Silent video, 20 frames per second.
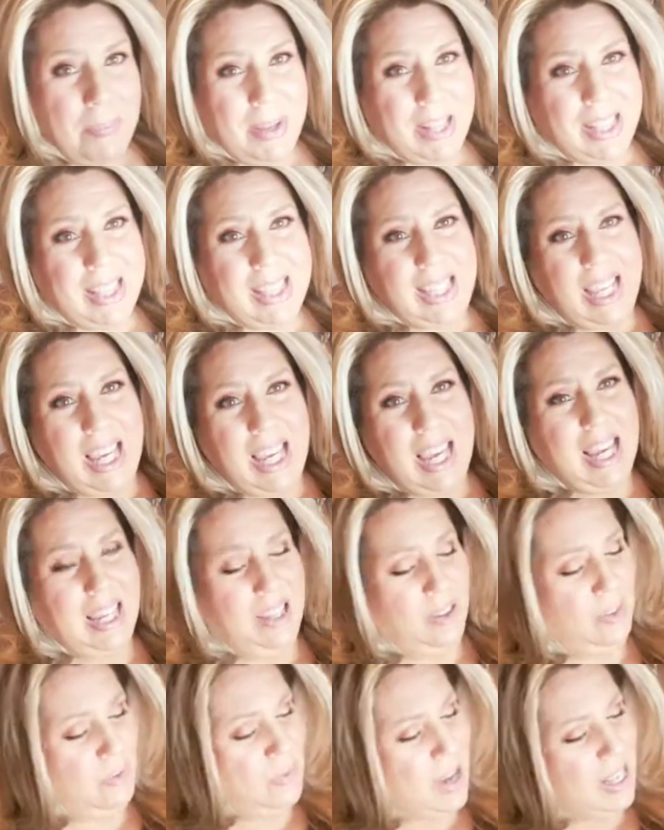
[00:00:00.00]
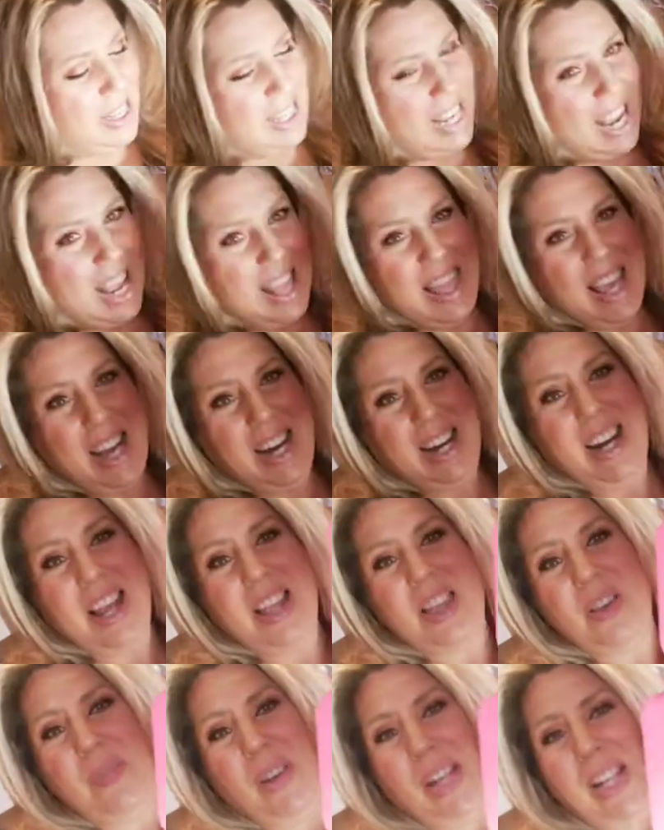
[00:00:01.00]
and see what's in there.
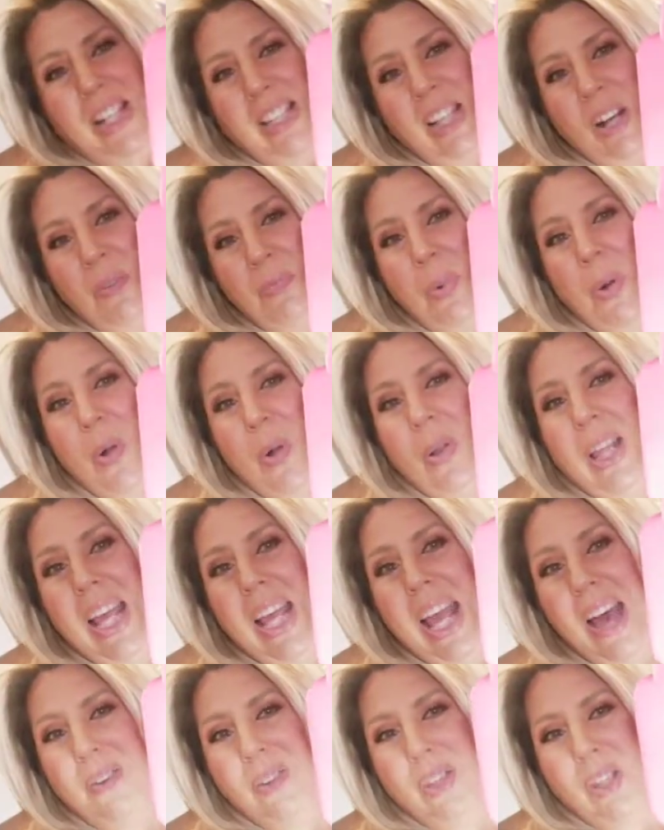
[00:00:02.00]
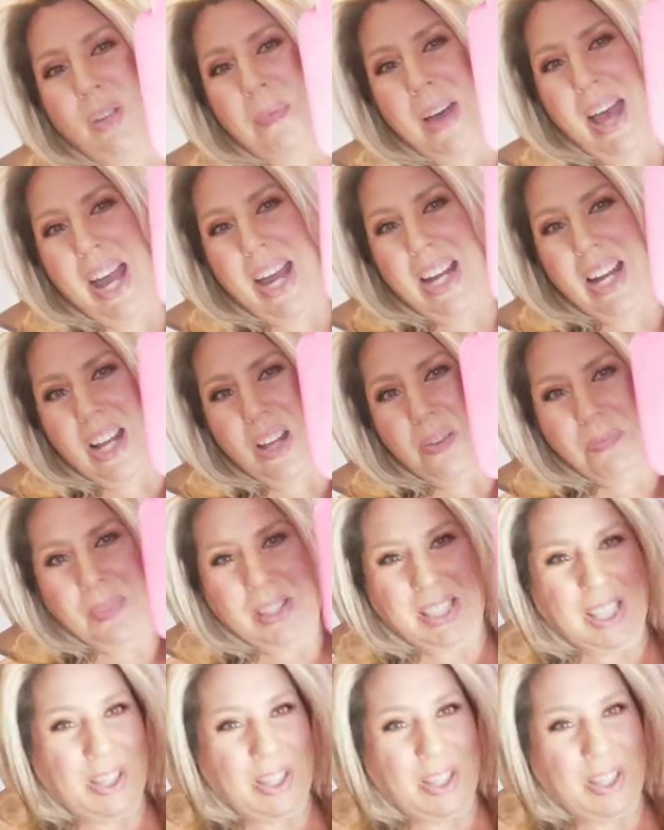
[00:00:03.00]
And then we're gonna start pulling out some items.